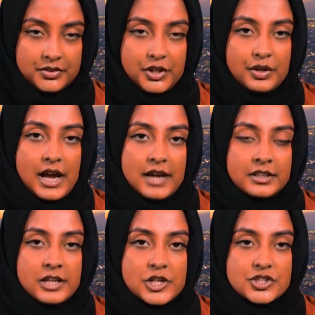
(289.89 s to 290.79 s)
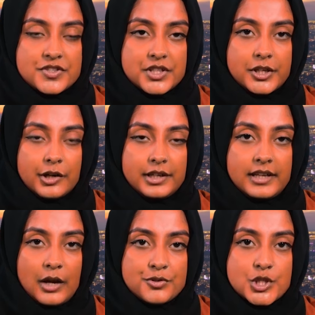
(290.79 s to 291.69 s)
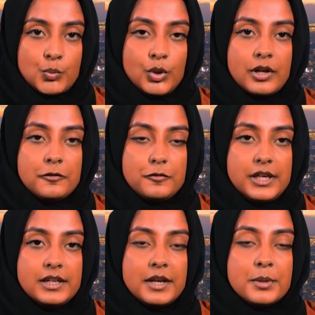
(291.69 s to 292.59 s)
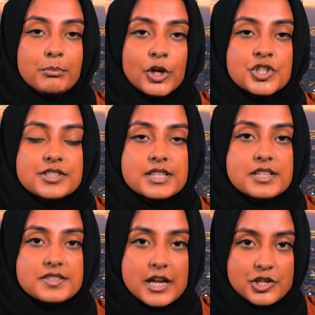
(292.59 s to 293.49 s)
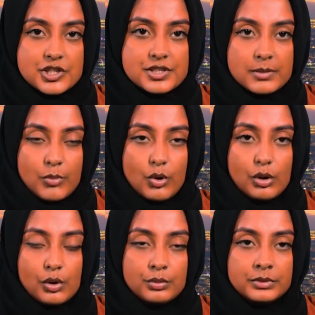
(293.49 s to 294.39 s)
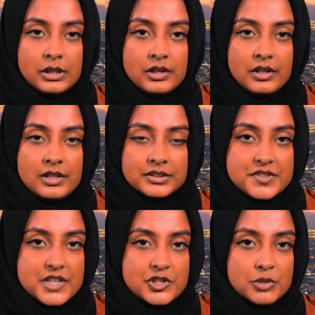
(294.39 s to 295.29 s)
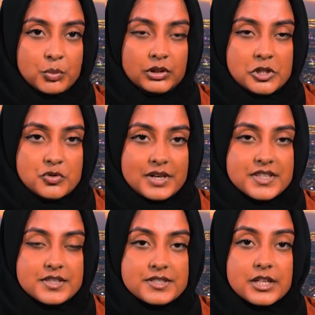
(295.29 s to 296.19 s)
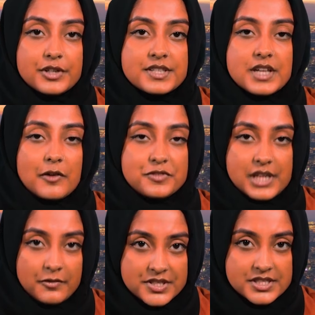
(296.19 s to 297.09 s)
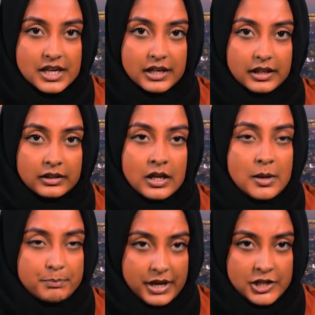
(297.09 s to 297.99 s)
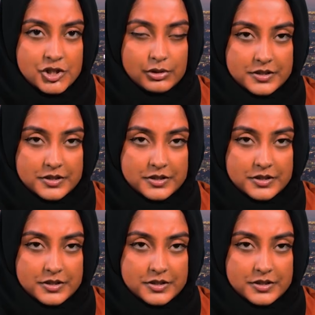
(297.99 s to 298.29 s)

The United Nations Security Council will convene an emergency session tomorrow. The session will address a series of devastating pager